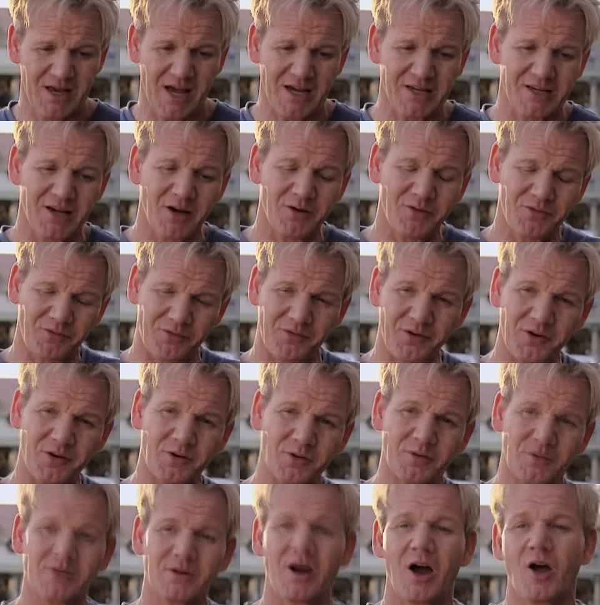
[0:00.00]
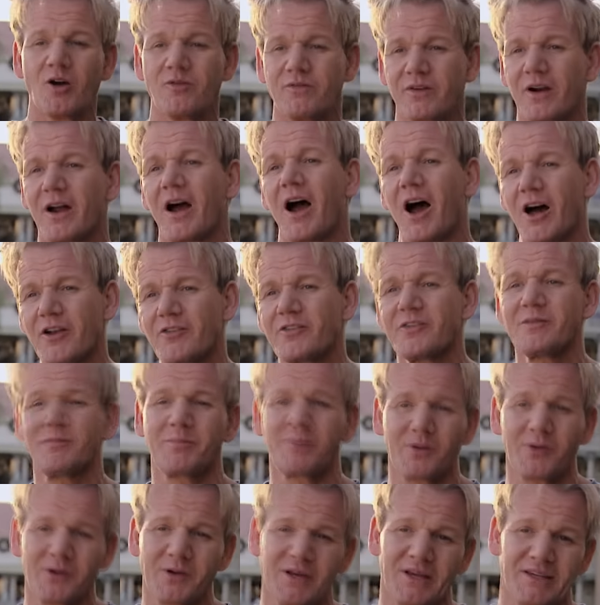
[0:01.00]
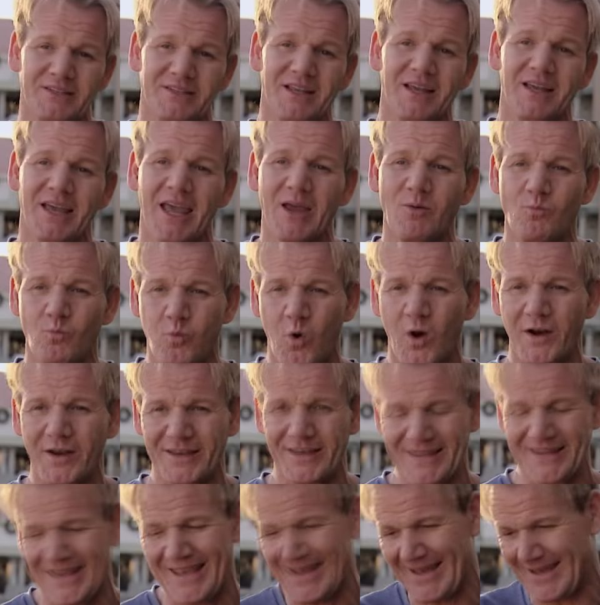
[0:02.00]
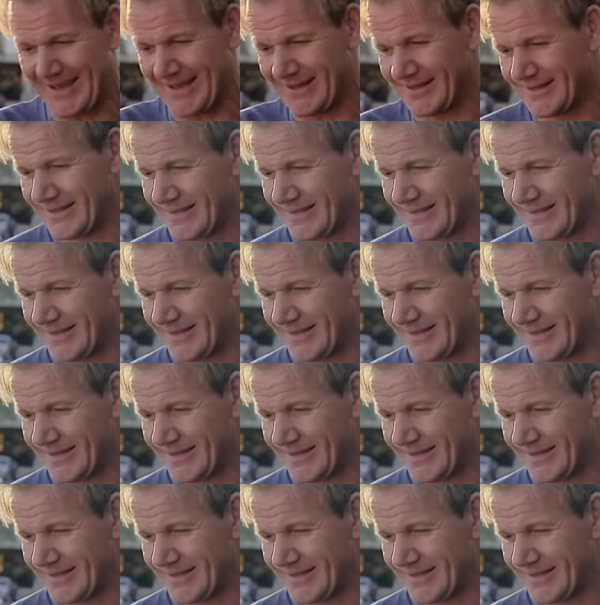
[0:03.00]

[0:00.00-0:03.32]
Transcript: and go through over 100 employees in 1 year.